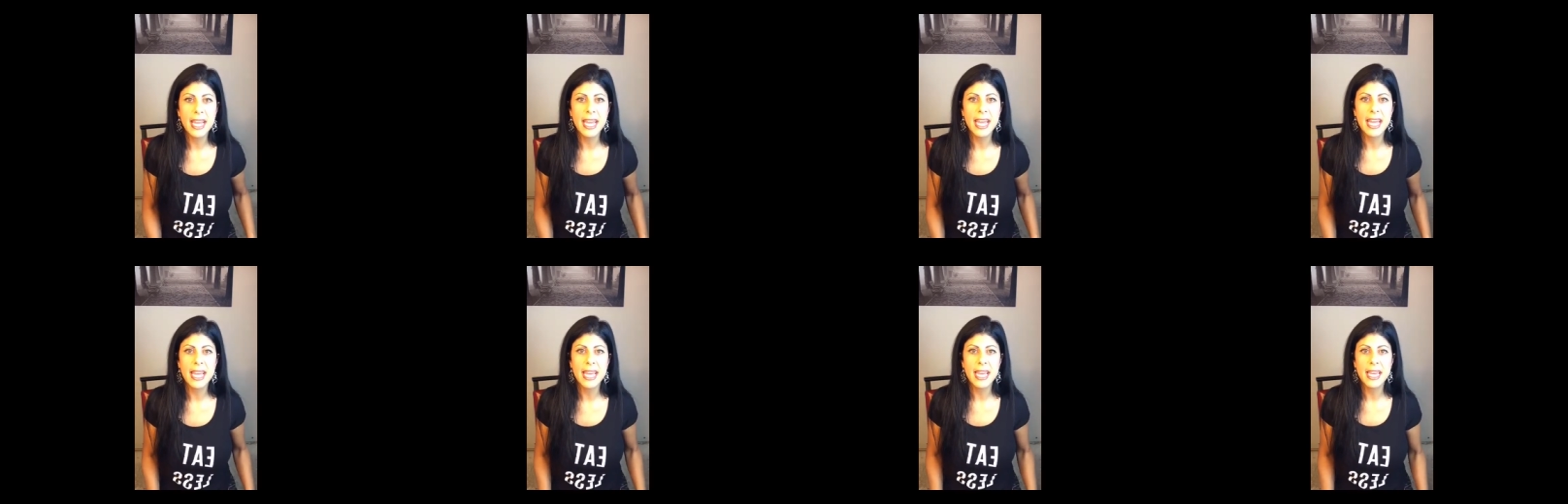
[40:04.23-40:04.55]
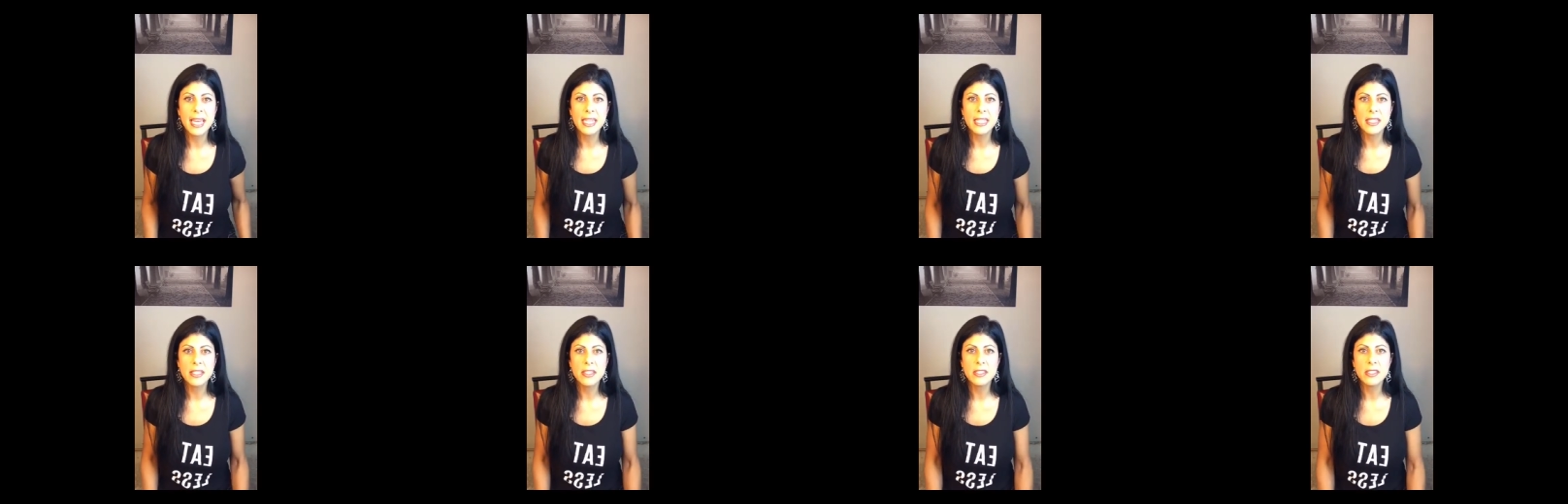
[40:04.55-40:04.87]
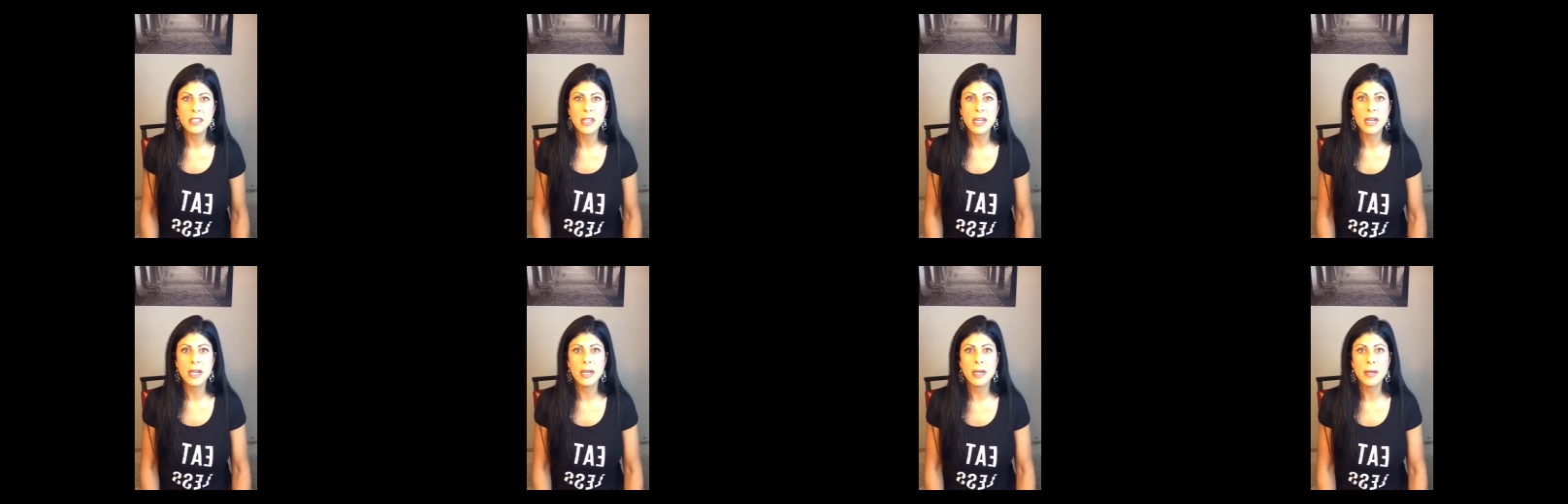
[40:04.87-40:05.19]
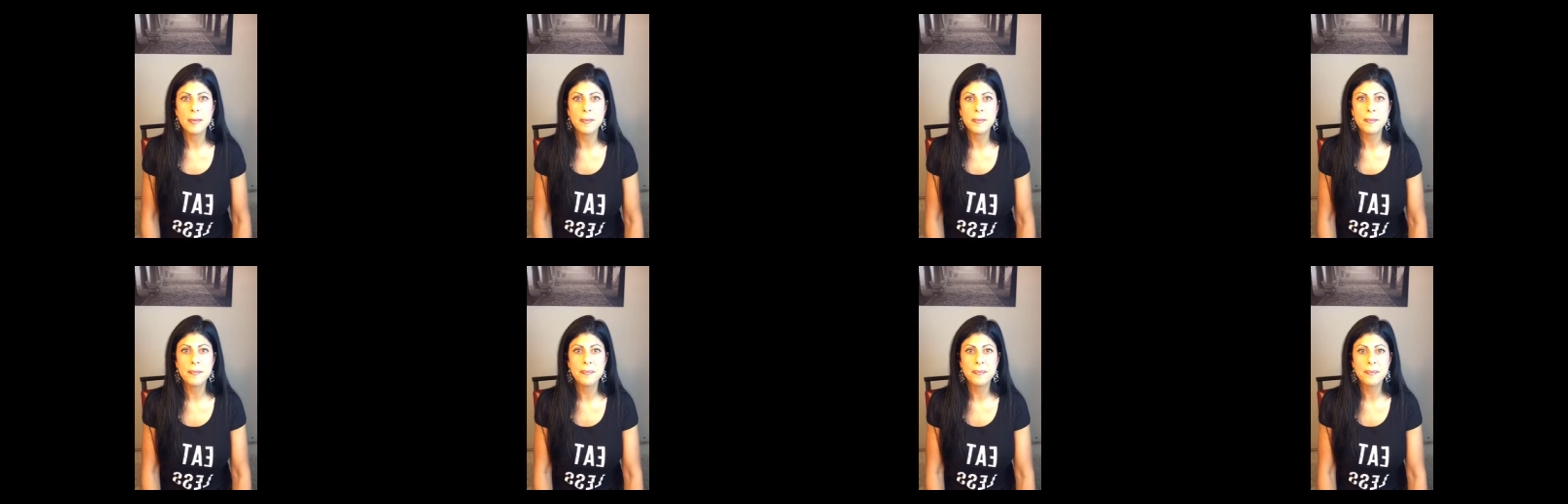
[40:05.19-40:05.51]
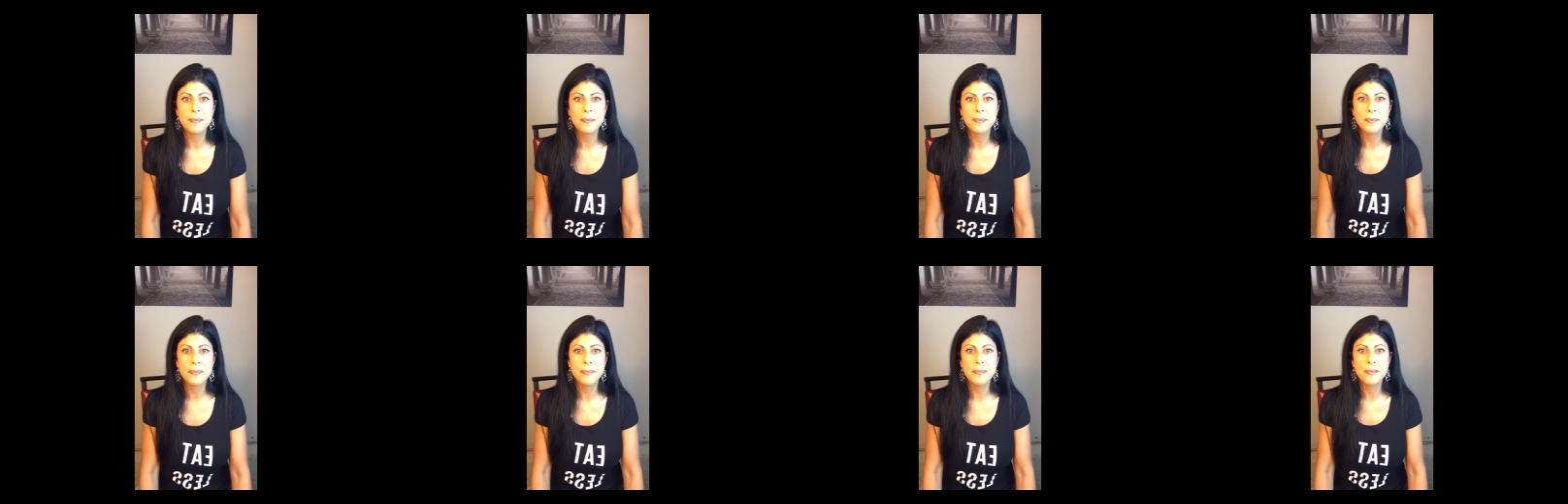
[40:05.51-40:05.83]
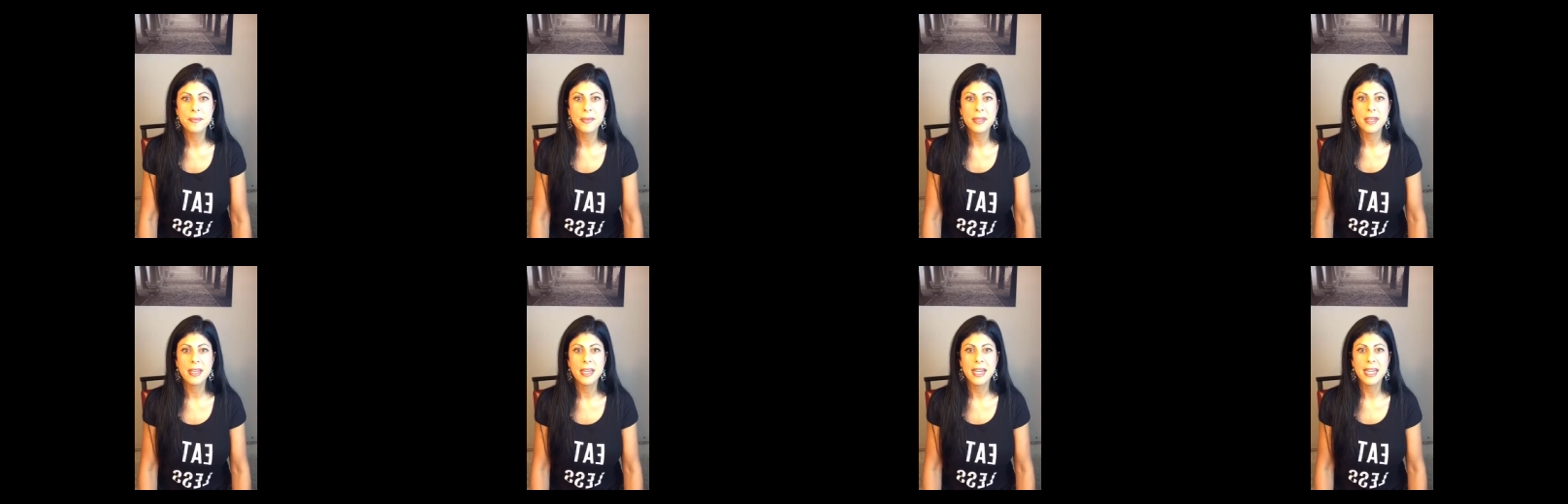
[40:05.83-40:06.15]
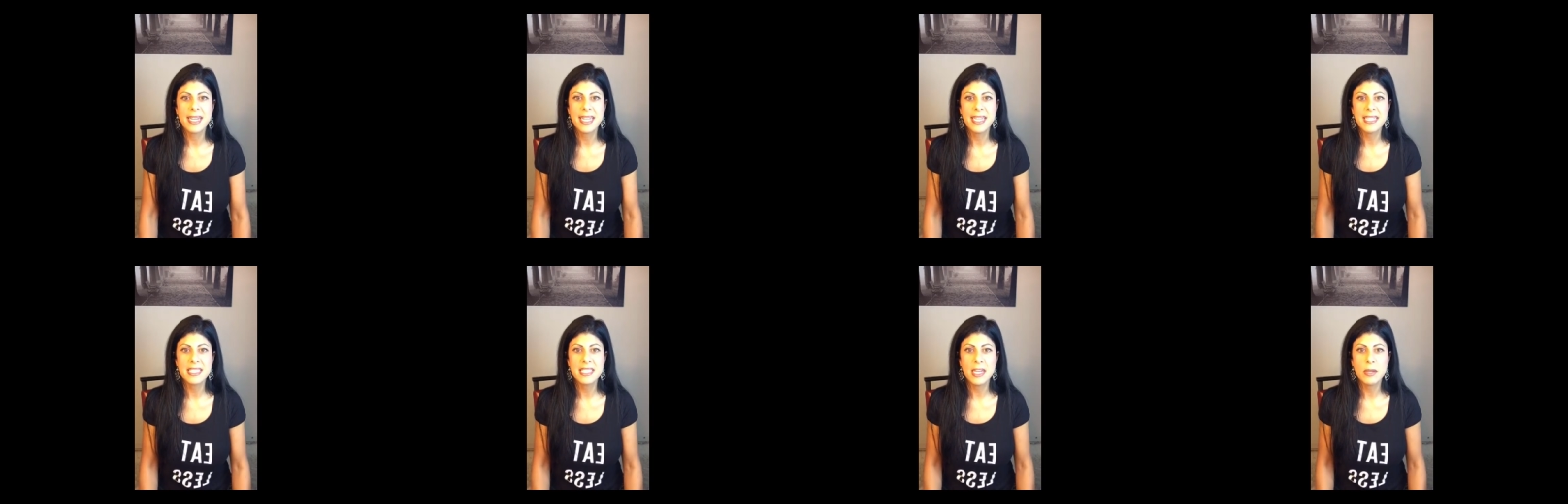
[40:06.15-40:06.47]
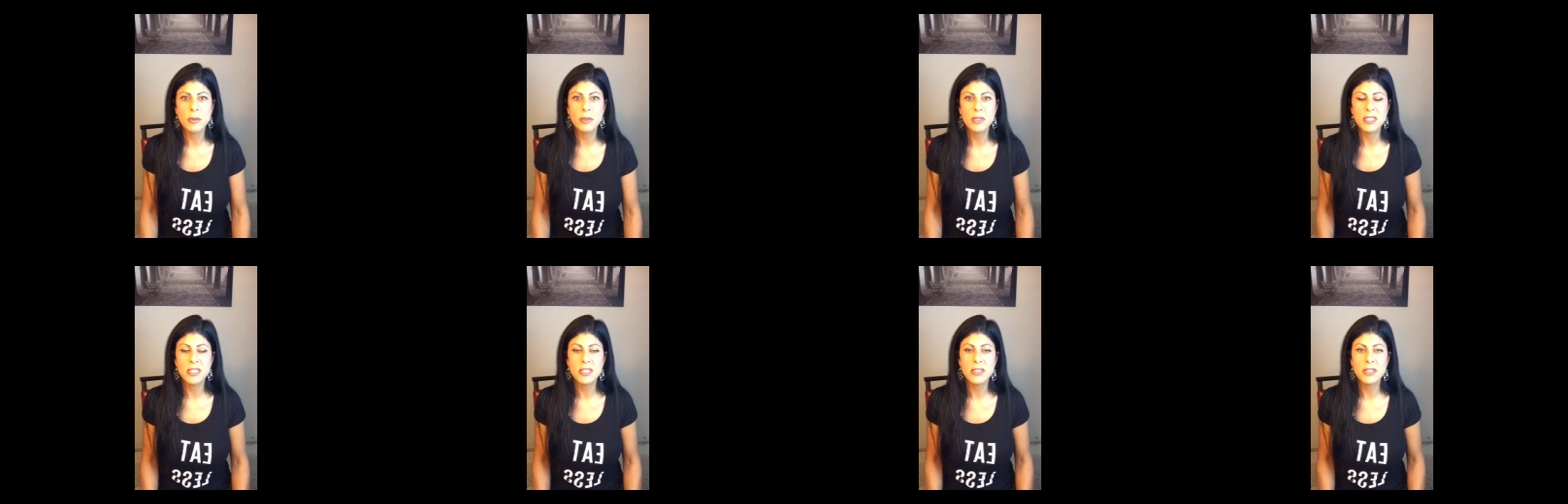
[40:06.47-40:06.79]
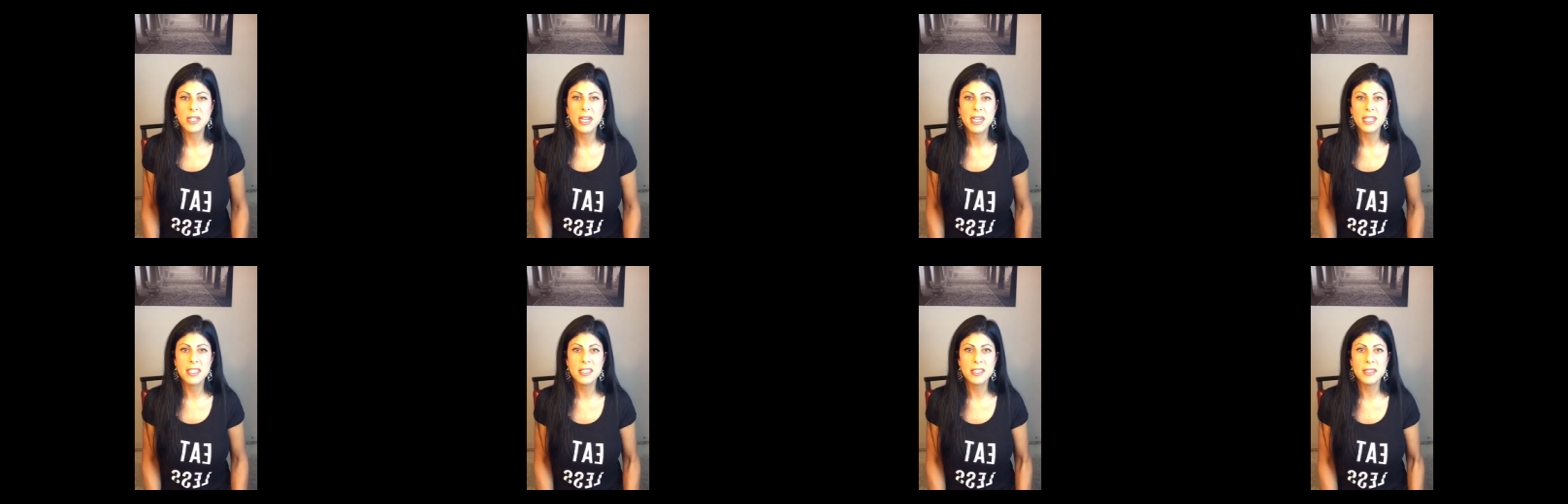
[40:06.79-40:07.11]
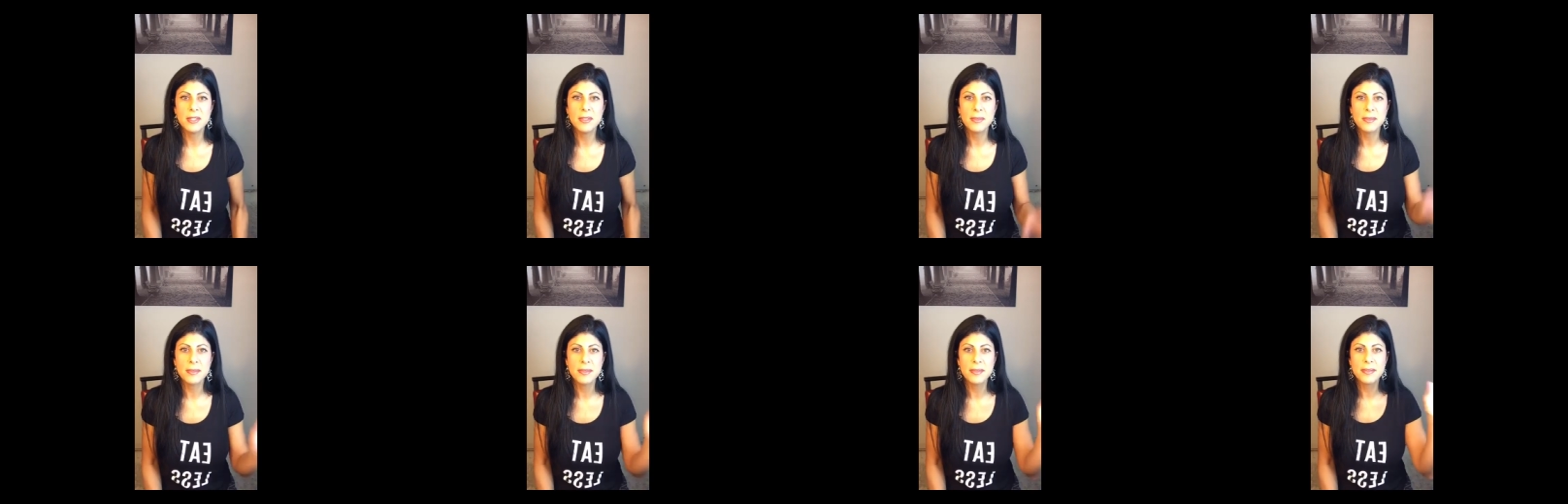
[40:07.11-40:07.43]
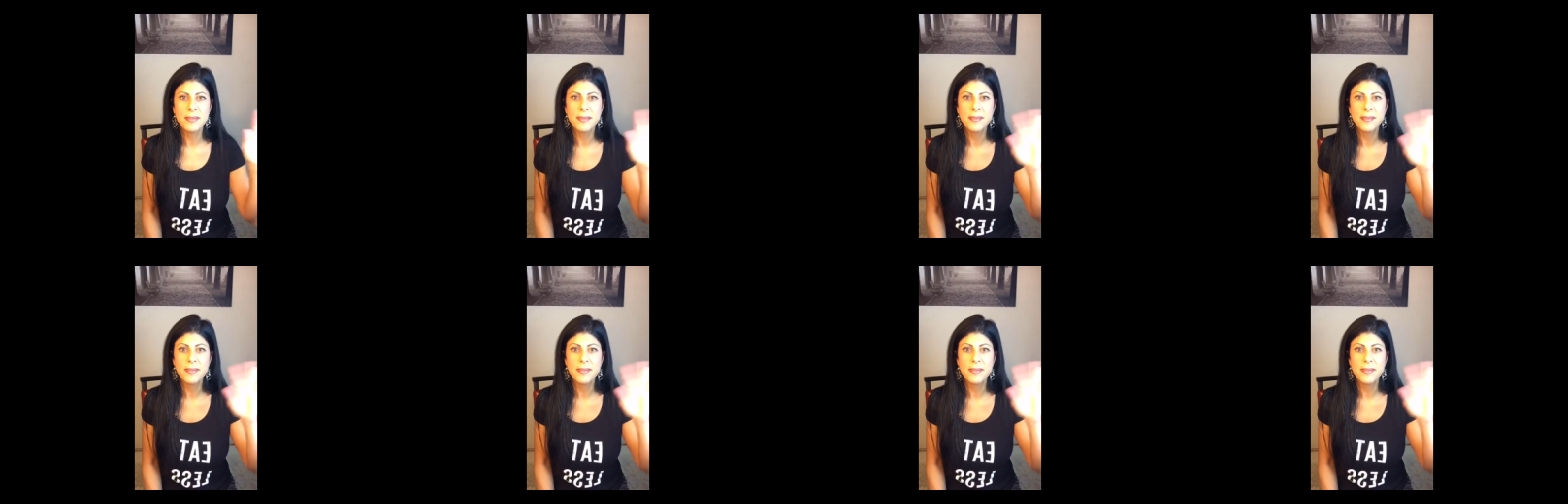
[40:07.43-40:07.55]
And I guess I will see you guys soon.